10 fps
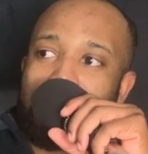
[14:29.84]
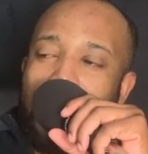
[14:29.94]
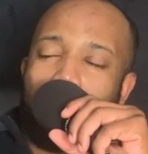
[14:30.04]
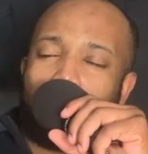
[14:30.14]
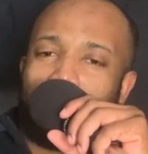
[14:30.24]

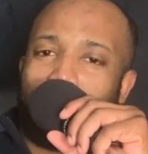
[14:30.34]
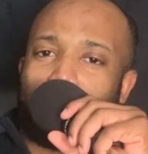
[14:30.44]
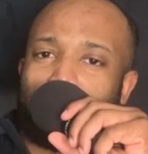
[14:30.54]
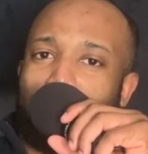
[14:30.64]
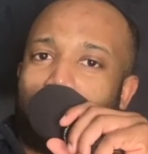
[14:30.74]
I would feel
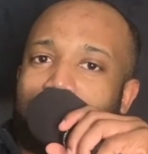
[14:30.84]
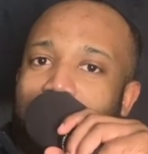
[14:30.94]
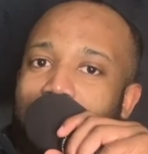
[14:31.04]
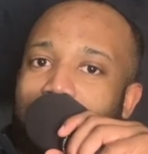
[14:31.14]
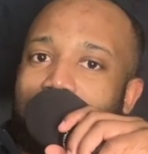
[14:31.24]
so
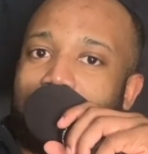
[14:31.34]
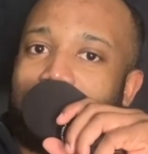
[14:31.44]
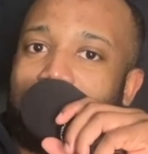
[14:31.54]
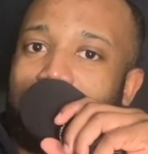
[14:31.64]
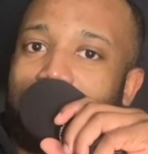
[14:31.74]
down,
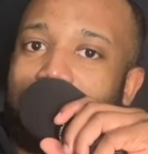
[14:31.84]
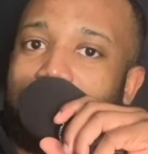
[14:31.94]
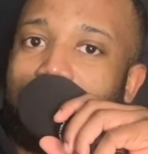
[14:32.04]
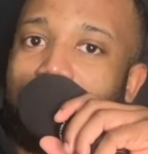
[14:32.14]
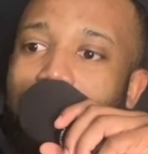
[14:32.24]

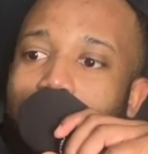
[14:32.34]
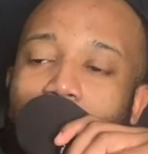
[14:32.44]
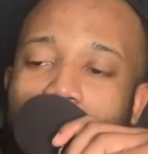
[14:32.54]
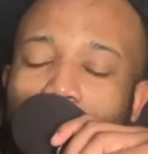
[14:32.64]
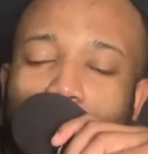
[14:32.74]

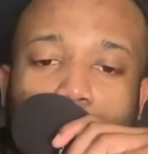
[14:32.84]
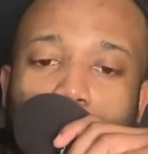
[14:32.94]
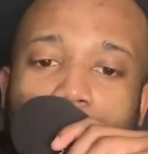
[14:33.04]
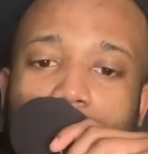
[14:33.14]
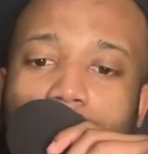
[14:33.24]
but I
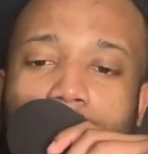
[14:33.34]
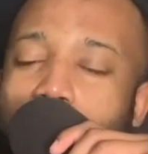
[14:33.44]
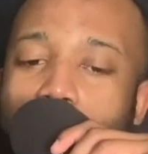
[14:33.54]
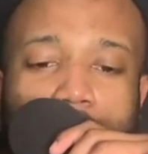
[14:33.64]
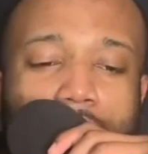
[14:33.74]

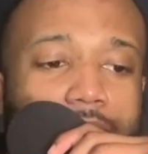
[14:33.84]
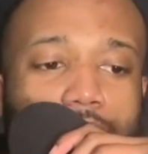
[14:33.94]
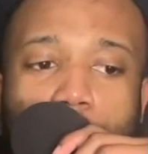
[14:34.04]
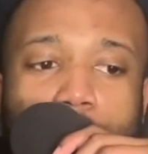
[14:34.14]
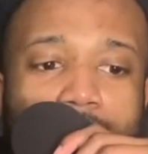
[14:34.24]
was
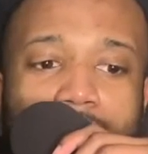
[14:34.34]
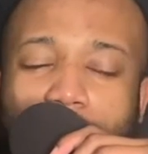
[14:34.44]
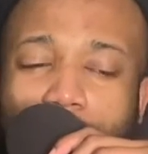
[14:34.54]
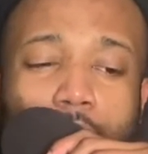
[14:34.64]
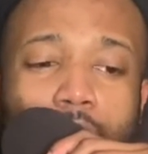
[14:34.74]
hoping that
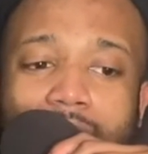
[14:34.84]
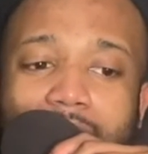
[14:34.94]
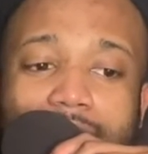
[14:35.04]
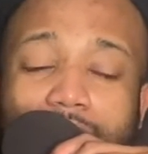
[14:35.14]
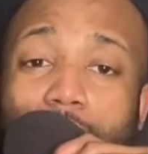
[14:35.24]
someone
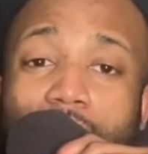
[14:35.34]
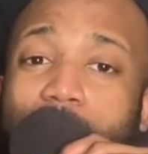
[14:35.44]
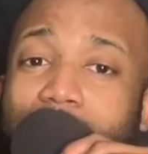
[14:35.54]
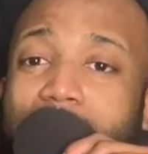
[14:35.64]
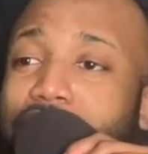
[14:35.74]
that is going
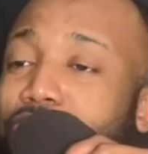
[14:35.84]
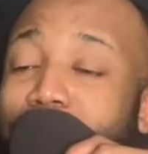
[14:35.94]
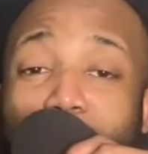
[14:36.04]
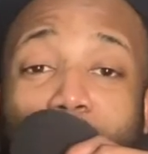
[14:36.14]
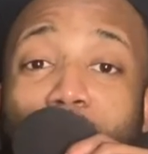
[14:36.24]
through an issue
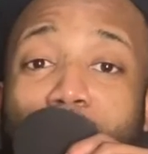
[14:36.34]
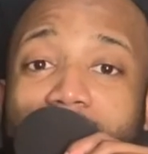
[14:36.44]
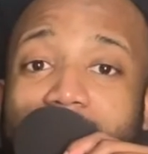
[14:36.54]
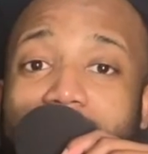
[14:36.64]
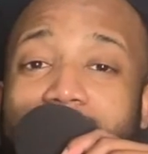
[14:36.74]
would call
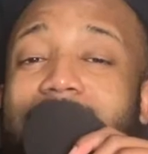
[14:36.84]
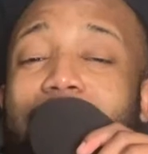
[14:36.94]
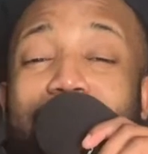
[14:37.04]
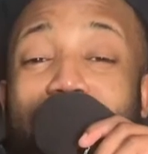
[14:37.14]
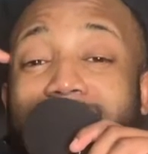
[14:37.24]
me.
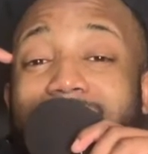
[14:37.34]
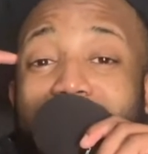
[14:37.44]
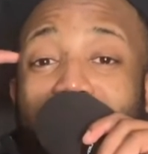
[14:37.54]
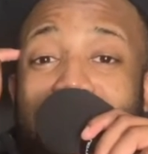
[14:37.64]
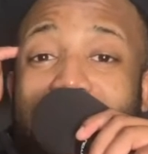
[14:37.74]
Now it got
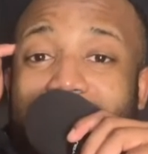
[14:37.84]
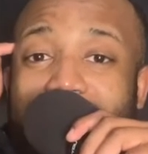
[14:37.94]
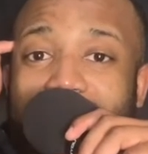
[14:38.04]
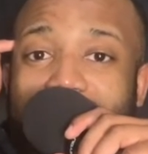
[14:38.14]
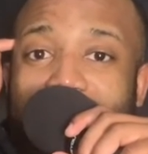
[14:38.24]
that crazy.